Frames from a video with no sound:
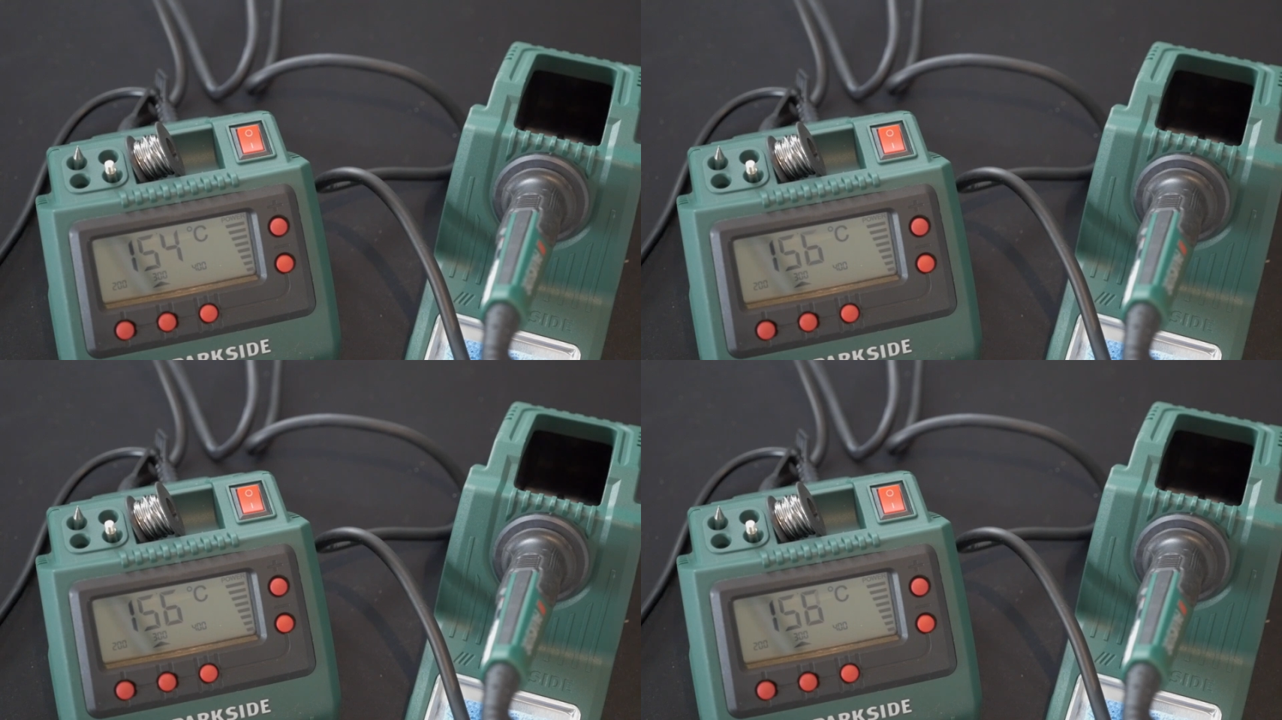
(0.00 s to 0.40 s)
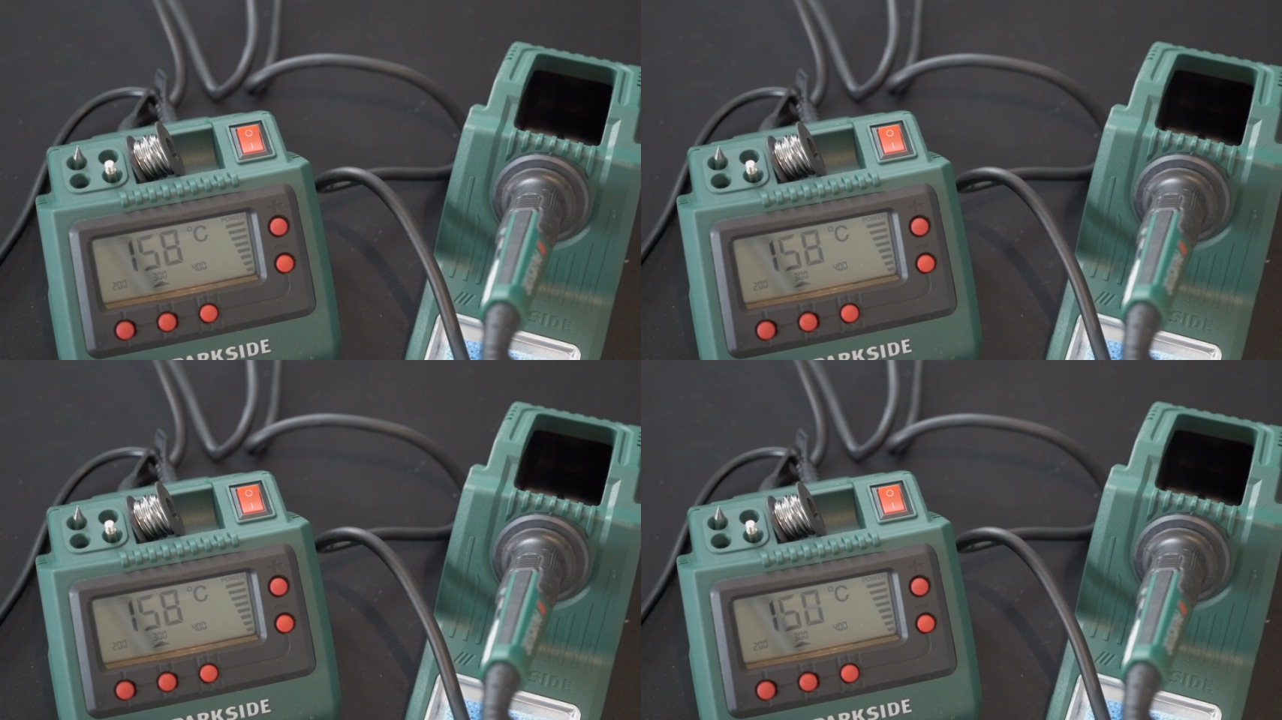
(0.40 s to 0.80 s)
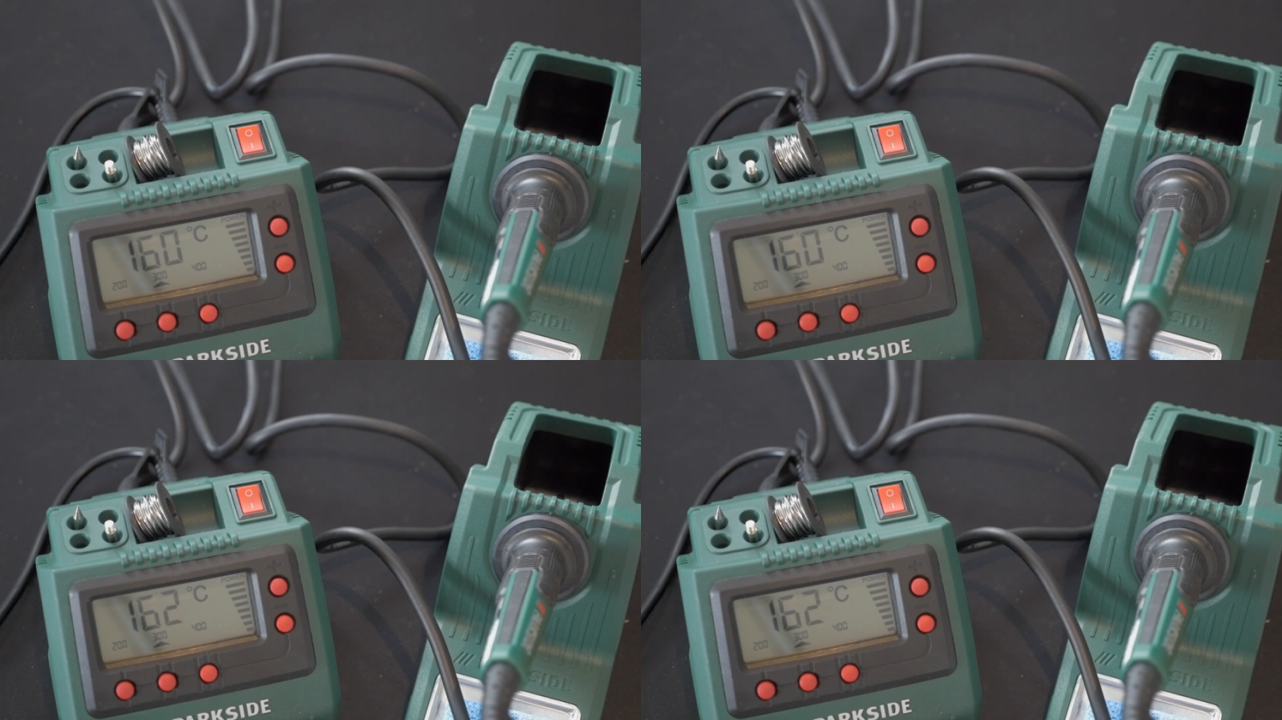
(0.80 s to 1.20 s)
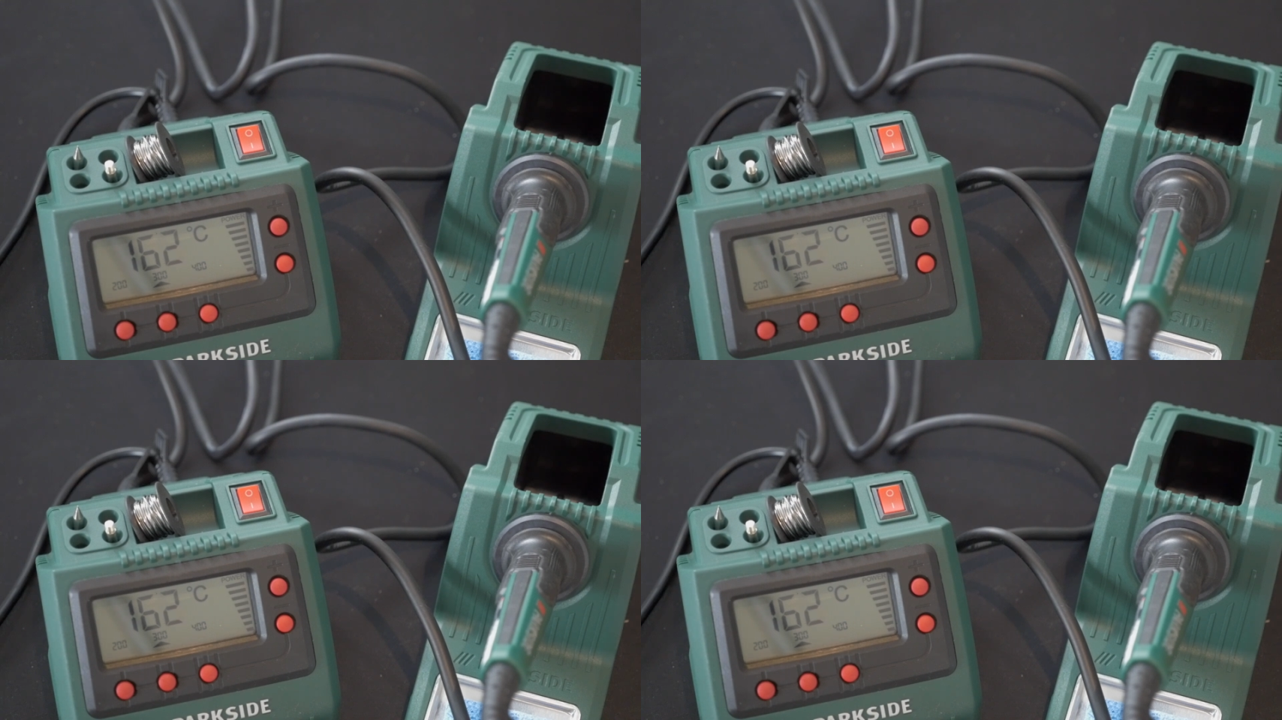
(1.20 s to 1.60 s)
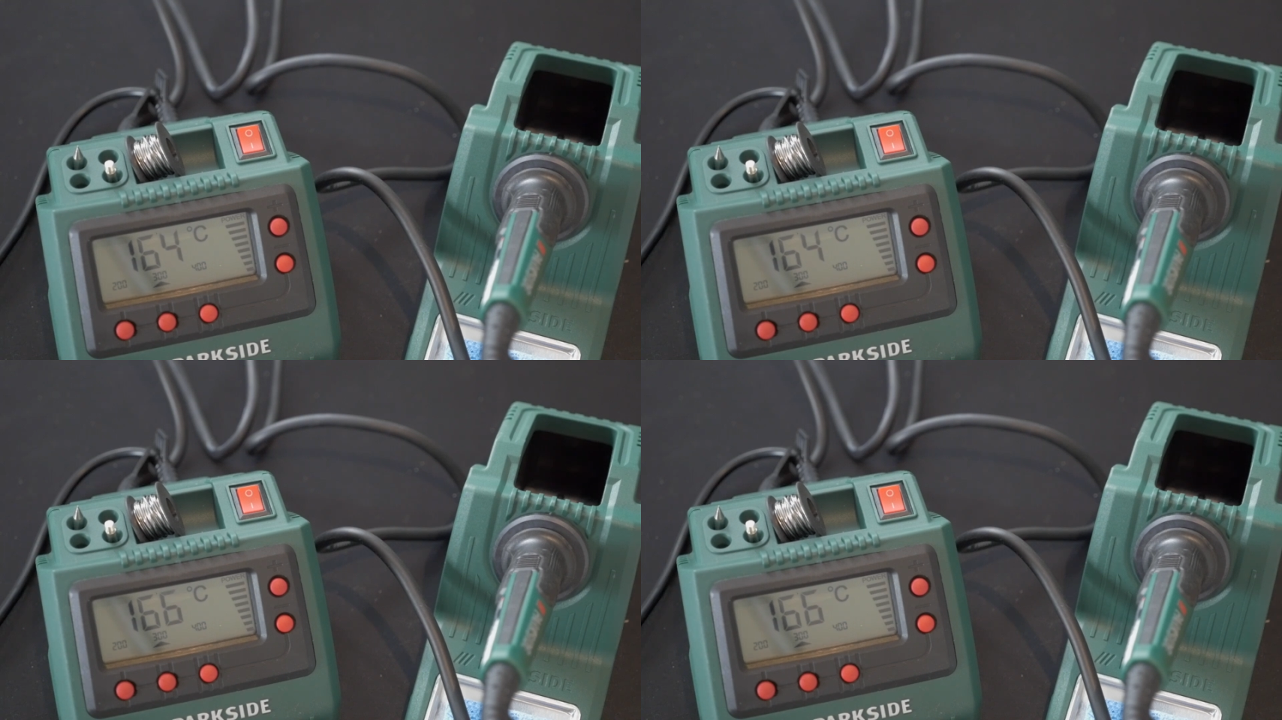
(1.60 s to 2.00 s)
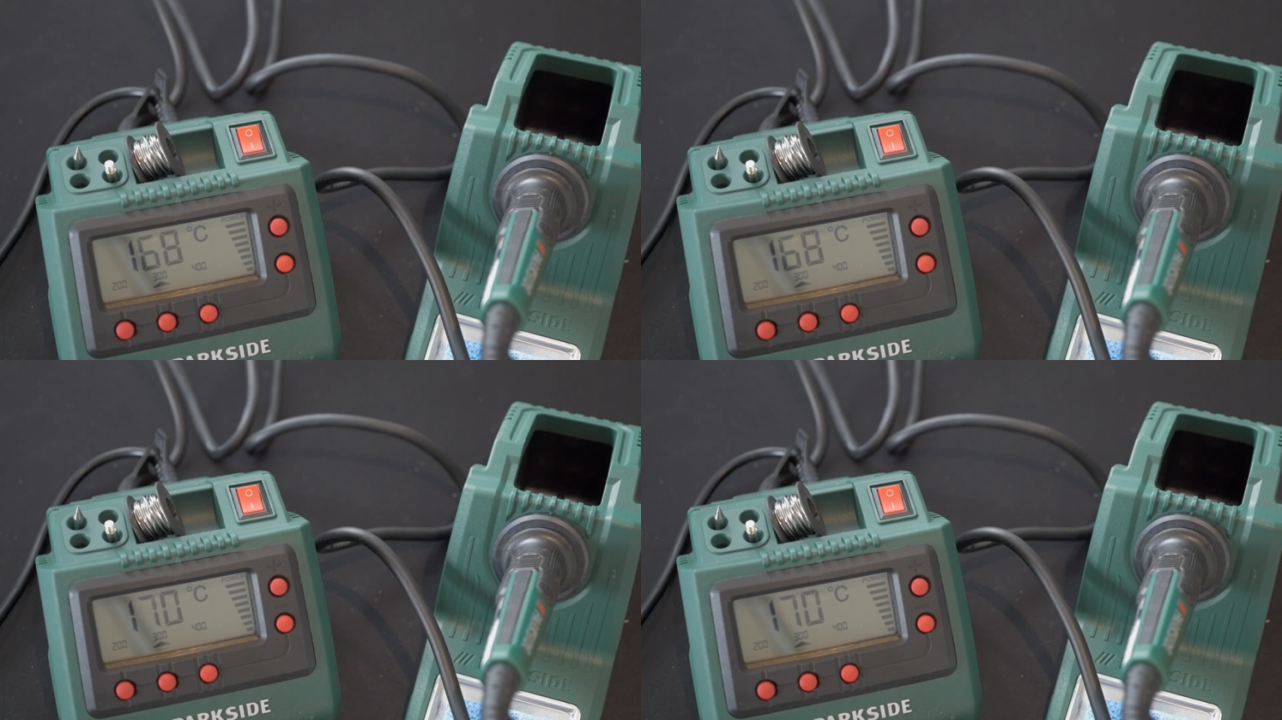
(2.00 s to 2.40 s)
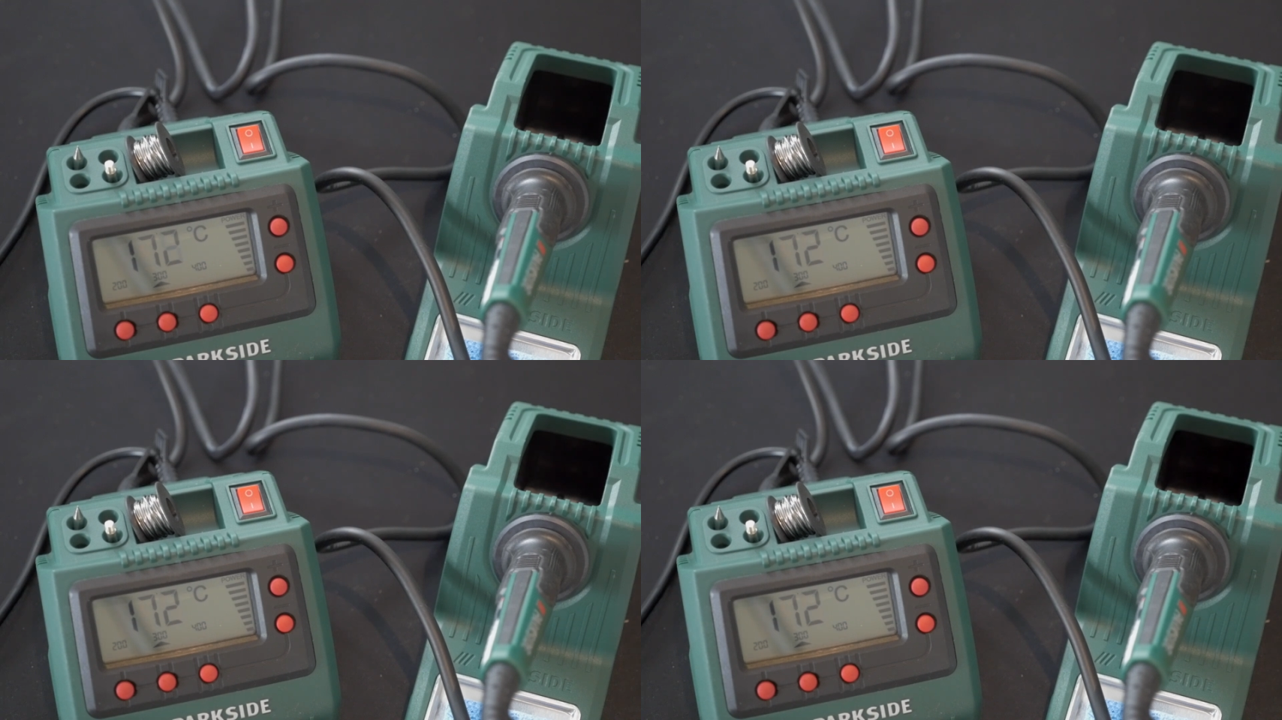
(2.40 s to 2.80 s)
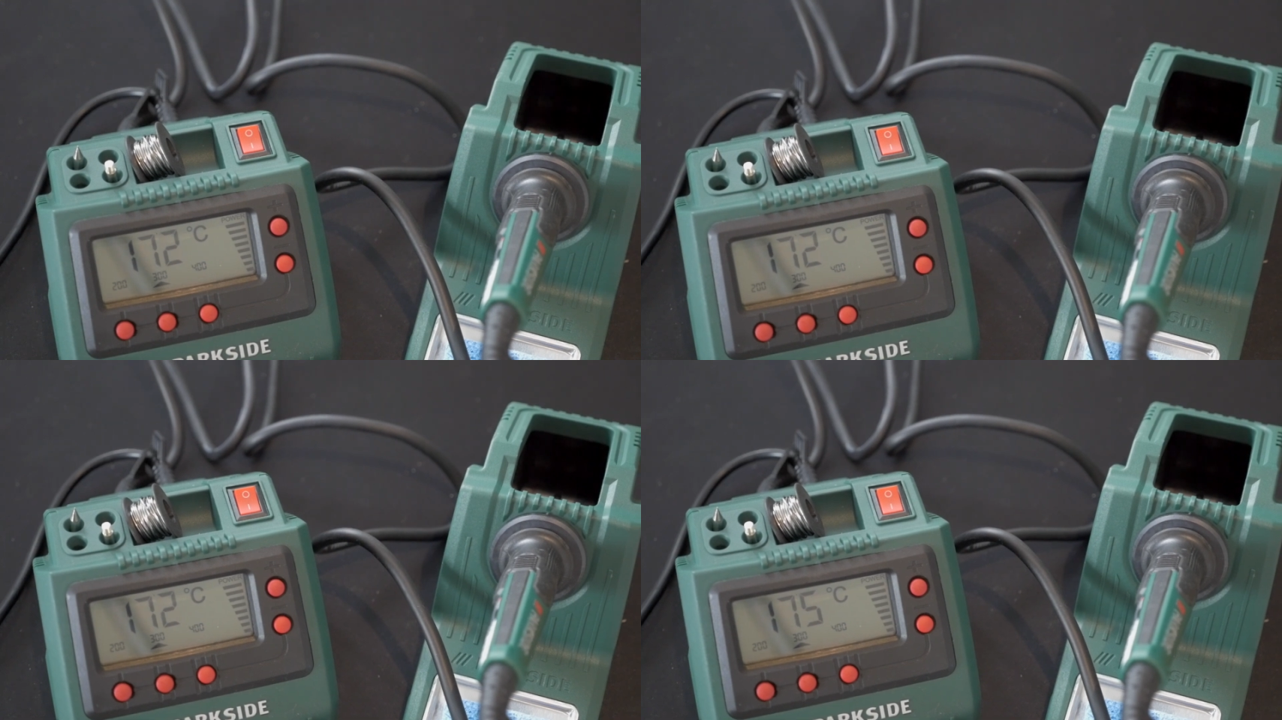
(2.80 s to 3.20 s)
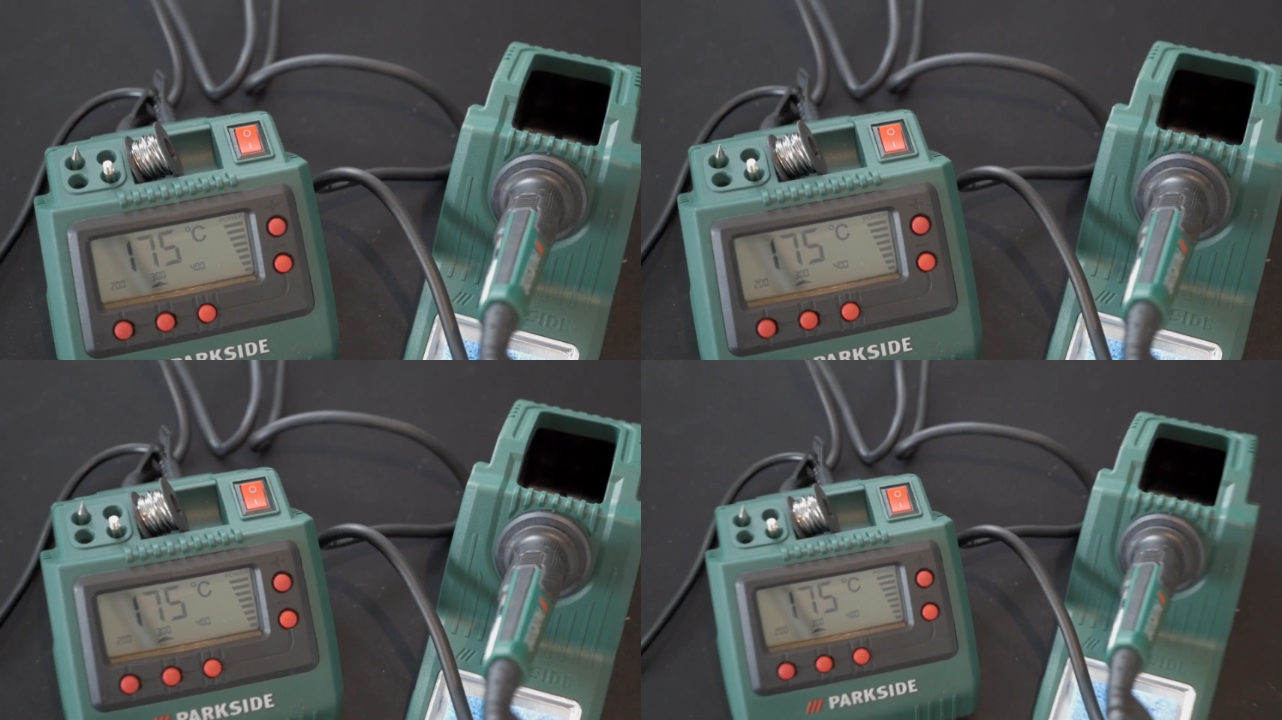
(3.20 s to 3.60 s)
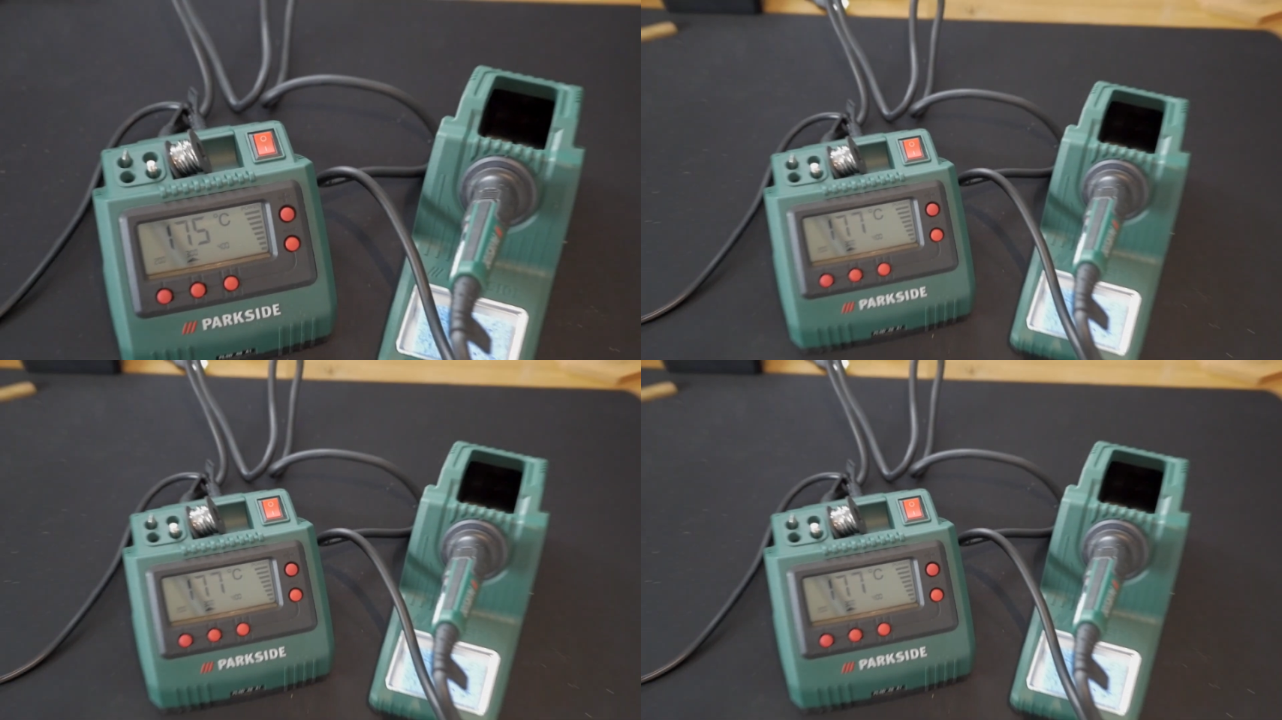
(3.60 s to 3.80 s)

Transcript: No face is visible, so there are no lips to read.